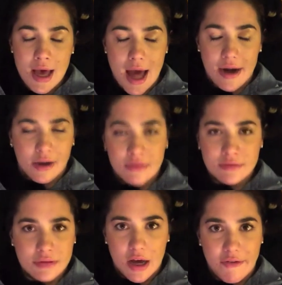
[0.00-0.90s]
I don't know,
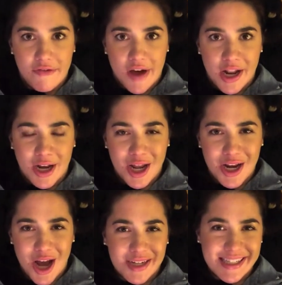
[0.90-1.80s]
a fun
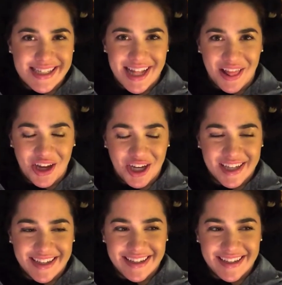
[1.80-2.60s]
non-Disney look.